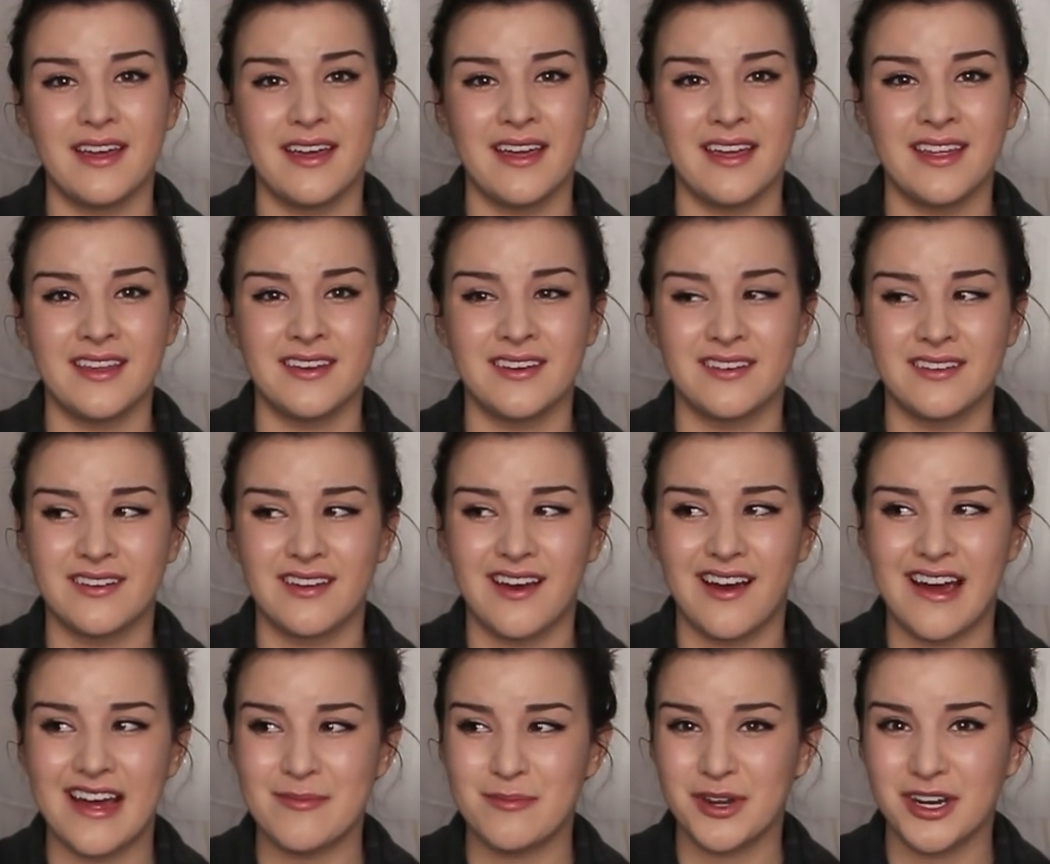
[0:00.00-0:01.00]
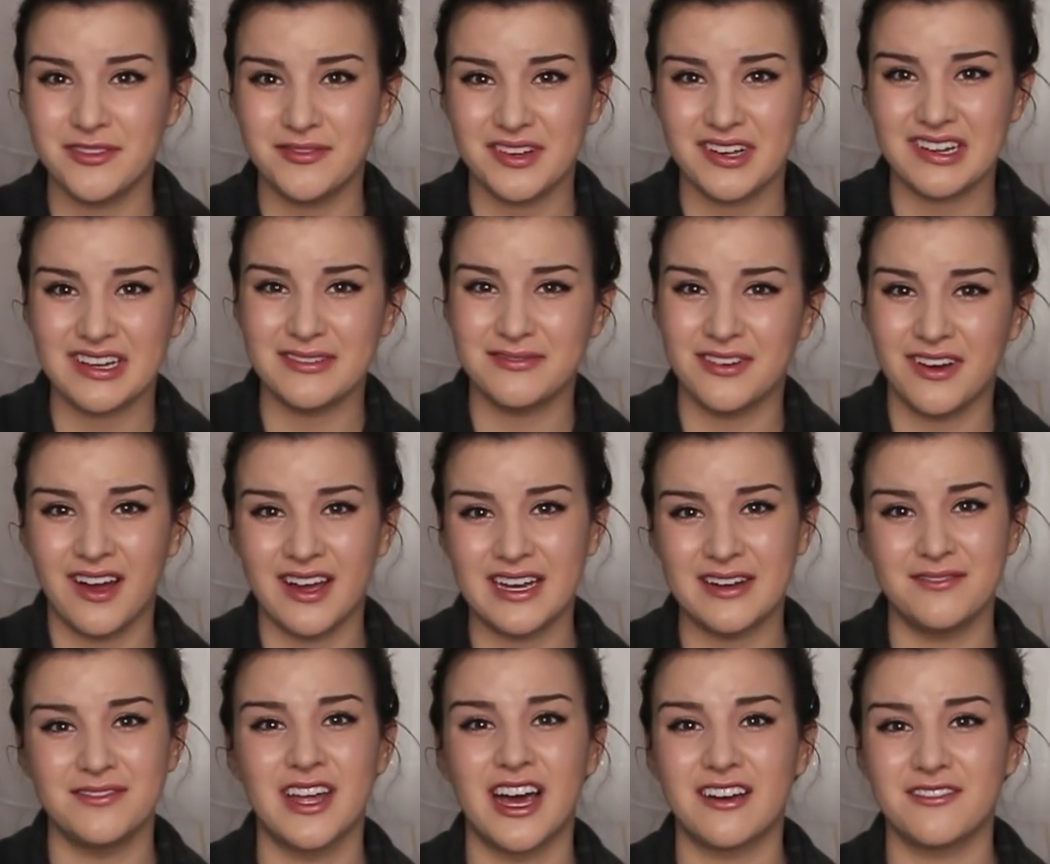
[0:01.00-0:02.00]
and I'm perfectly fine
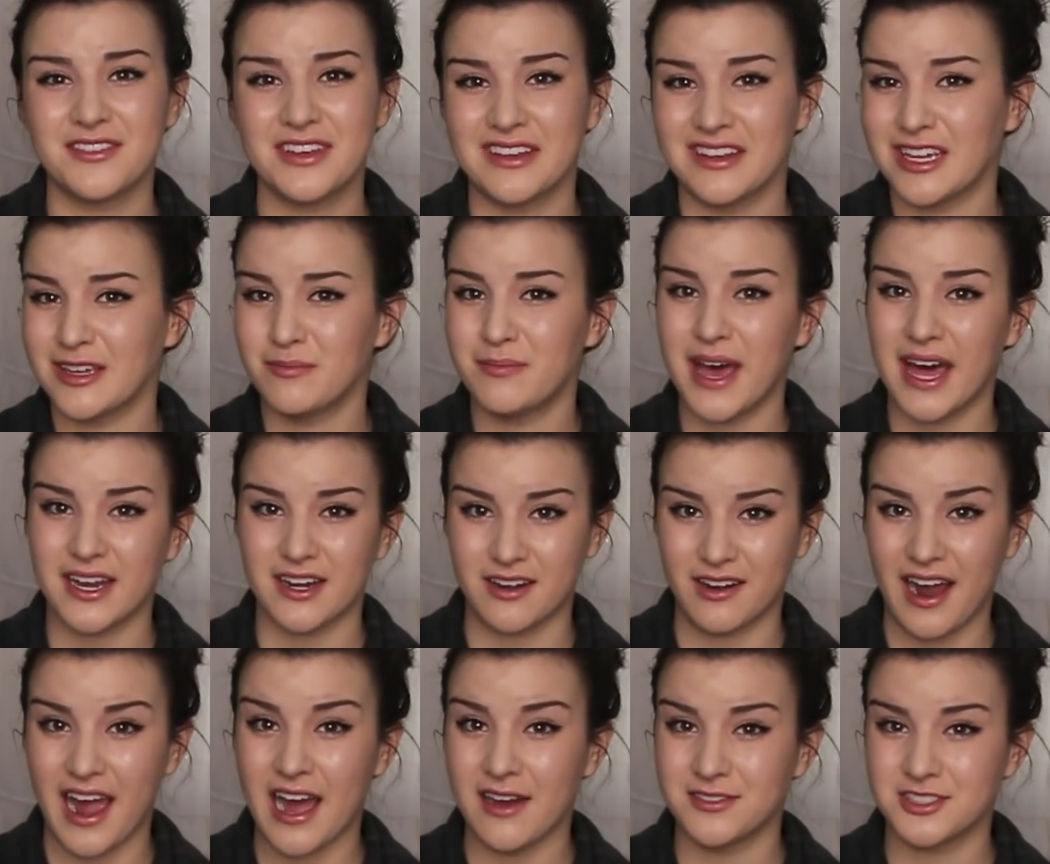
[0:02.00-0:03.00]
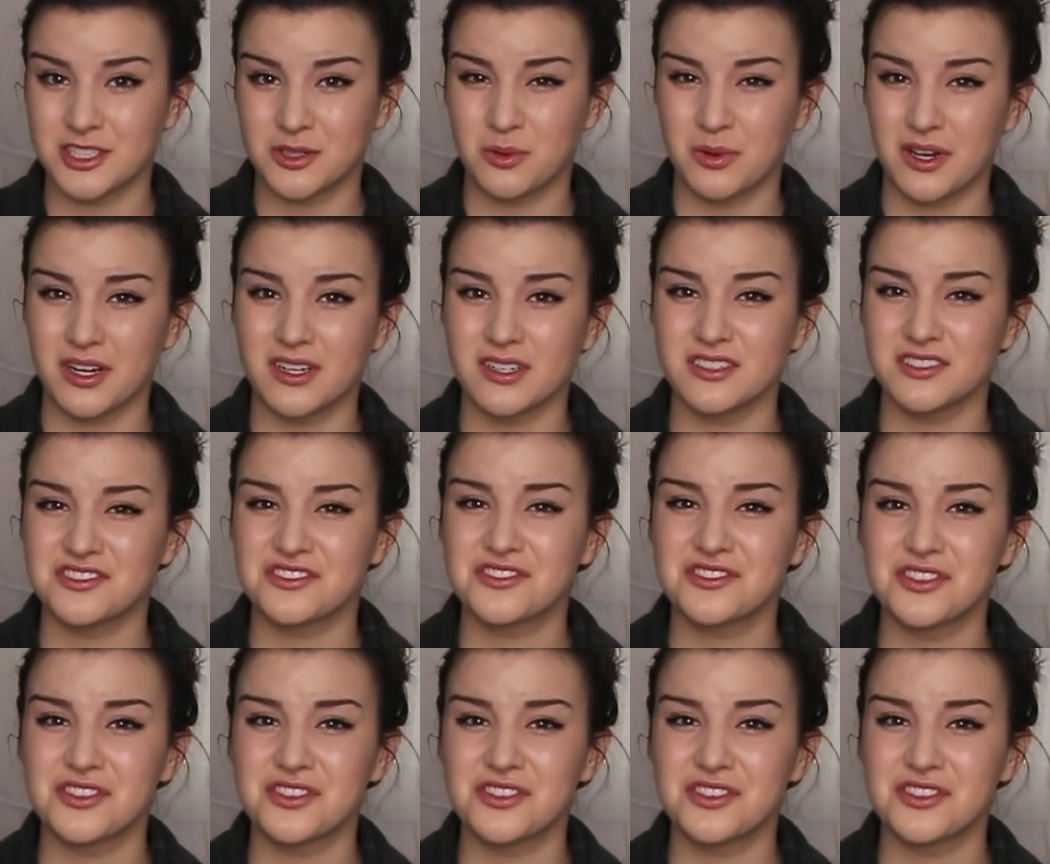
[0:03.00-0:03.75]
of not feeling better afterwards.